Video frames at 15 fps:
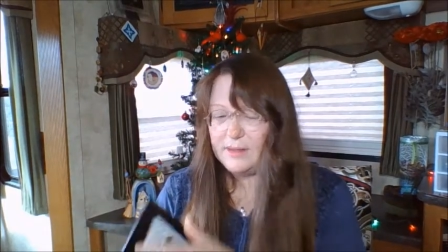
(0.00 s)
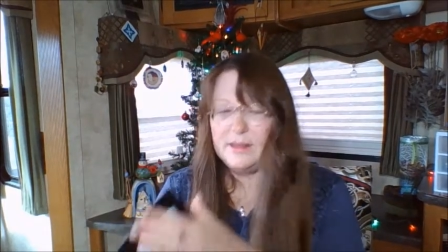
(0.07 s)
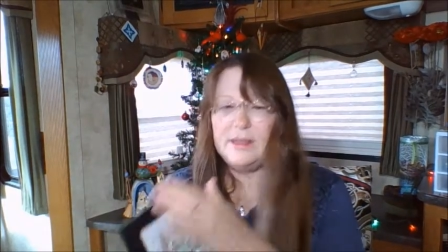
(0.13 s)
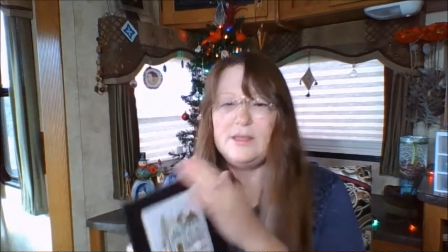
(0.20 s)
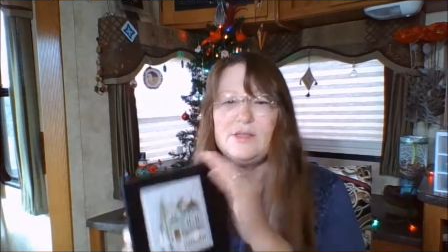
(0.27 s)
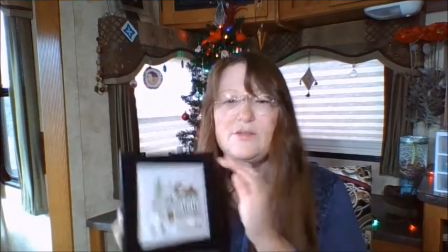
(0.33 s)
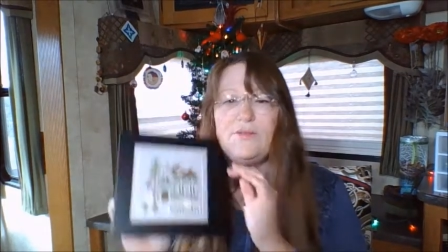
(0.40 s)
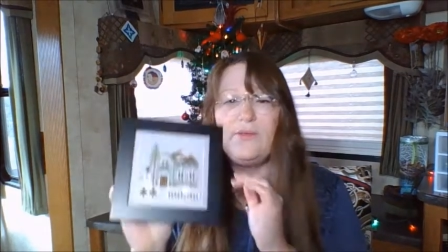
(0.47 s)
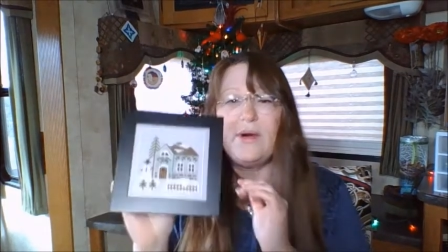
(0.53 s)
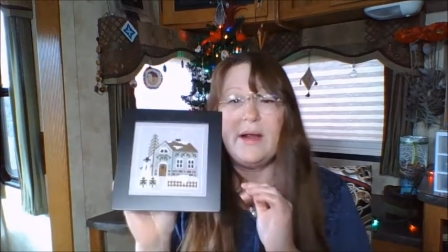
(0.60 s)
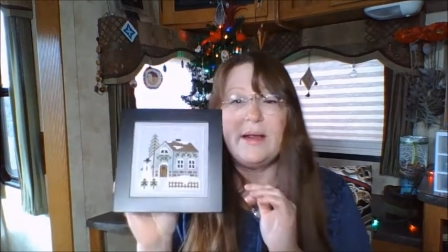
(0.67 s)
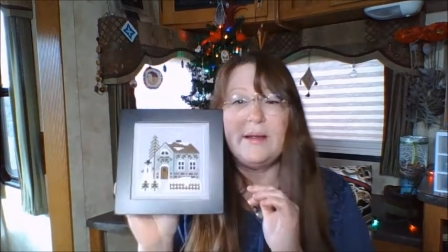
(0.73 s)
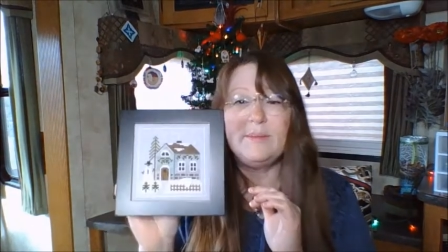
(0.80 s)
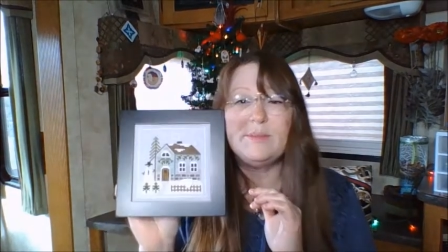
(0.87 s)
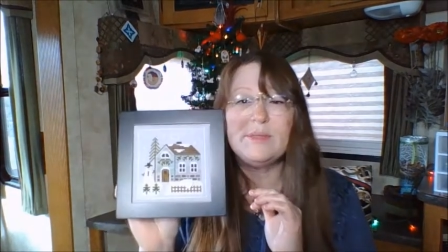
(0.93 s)
These
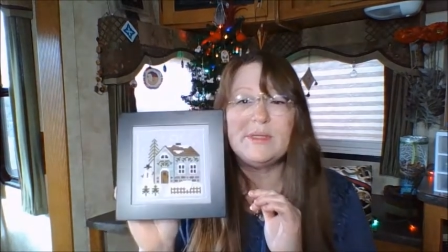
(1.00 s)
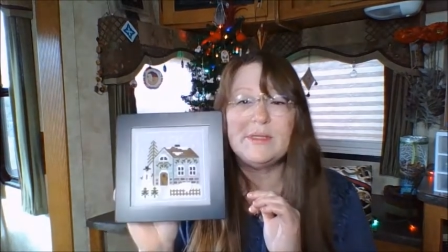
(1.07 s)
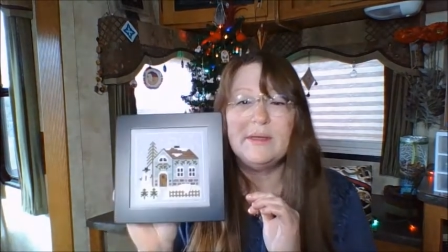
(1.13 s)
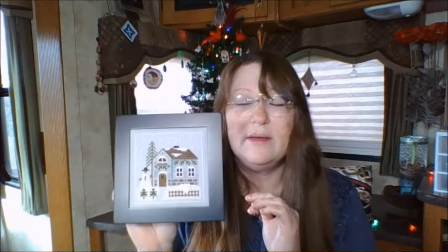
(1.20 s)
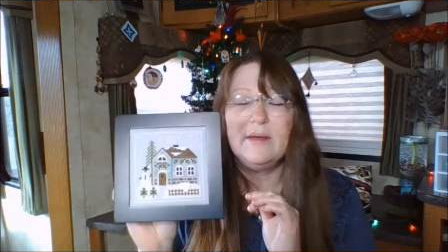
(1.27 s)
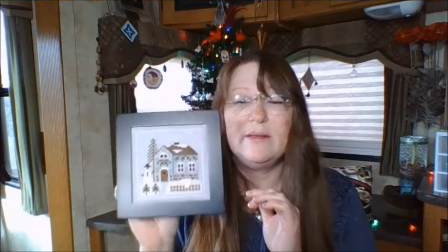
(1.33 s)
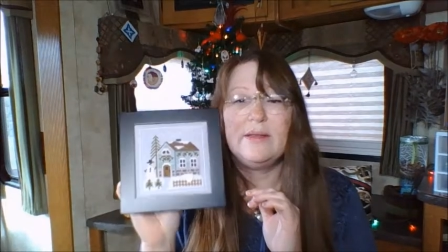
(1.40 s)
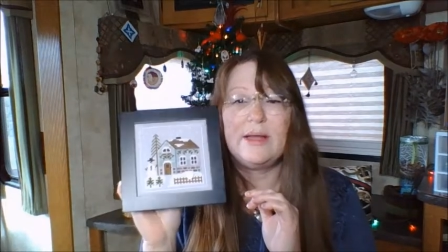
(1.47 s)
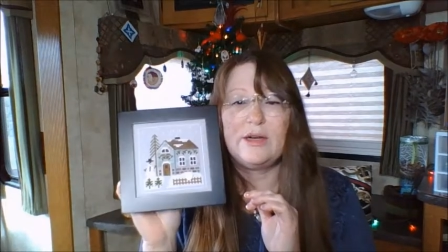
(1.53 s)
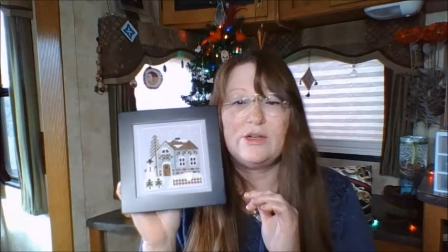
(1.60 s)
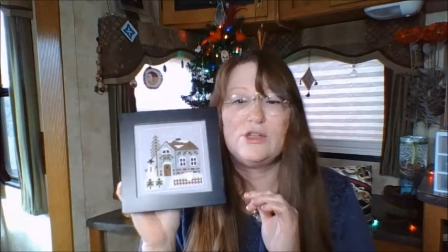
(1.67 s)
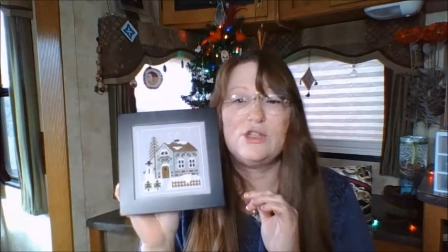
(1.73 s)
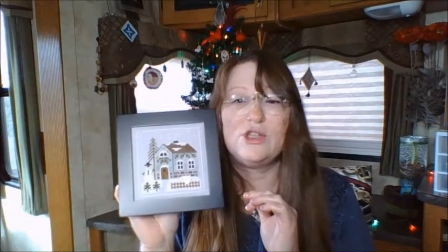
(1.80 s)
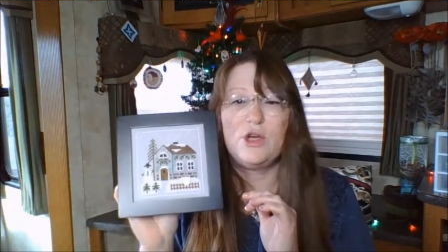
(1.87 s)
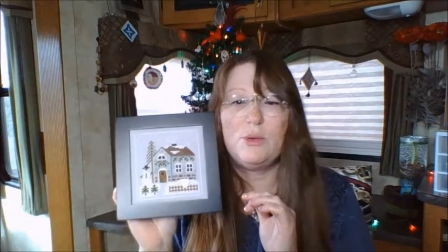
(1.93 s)
frames that are
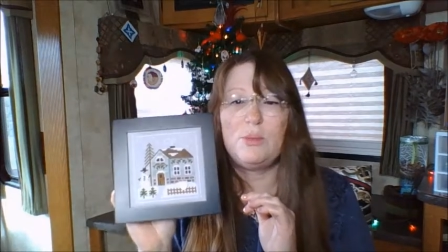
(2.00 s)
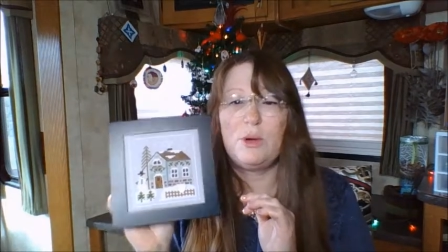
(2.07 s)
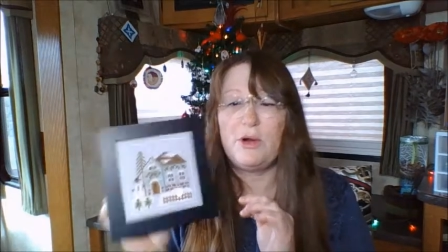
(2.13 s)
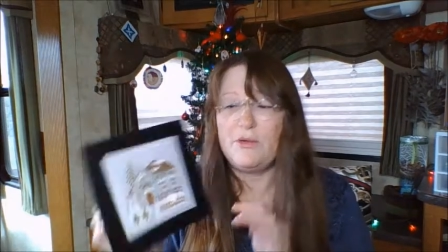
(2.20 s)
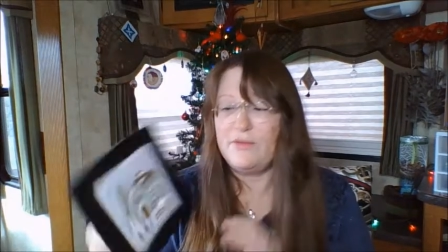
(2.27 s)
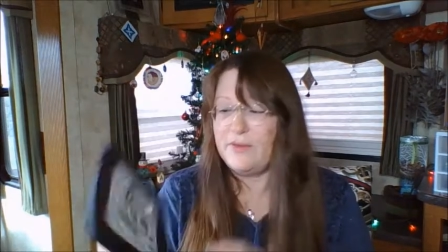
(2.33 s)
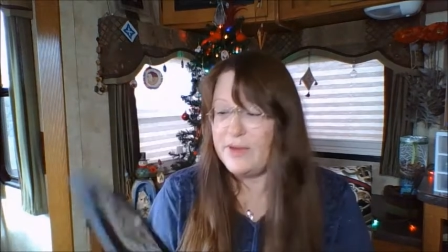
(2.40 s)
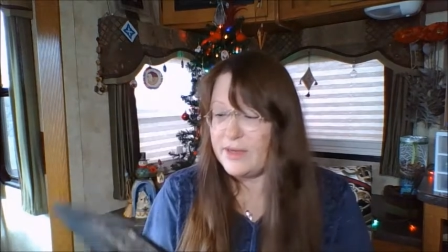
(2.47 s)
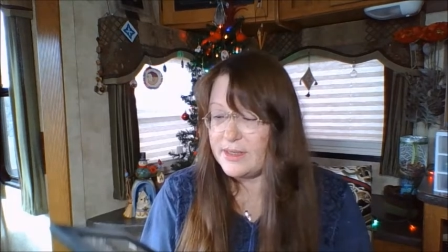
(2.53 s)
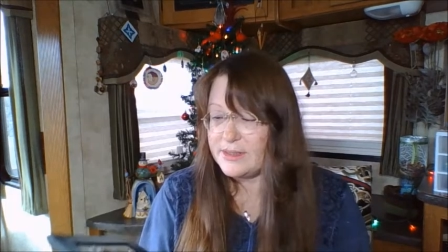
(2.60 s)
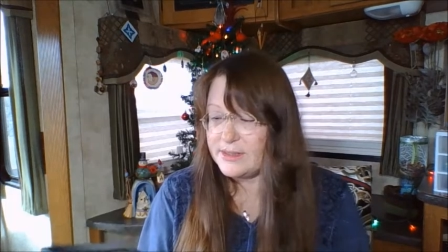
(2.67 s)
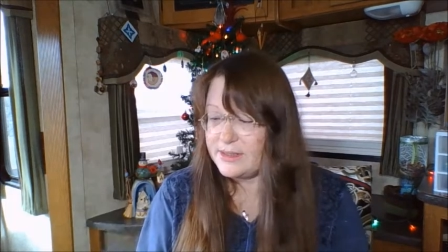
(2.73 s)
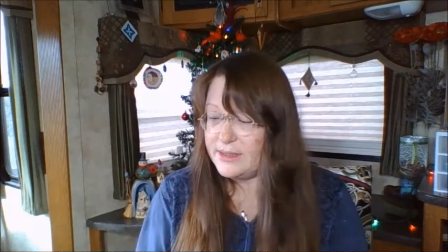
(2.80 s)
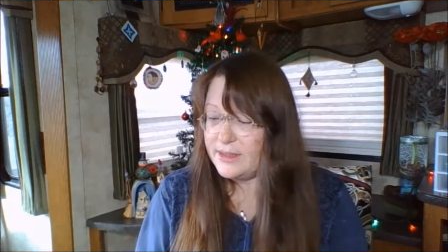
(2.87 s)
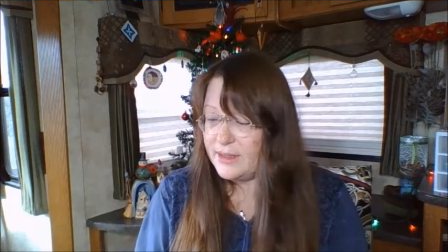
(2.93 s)
so
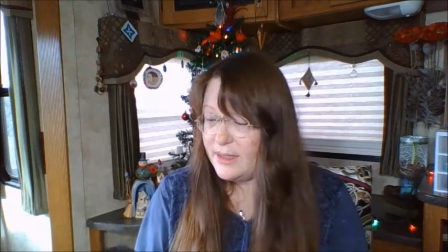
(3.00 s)
perfect,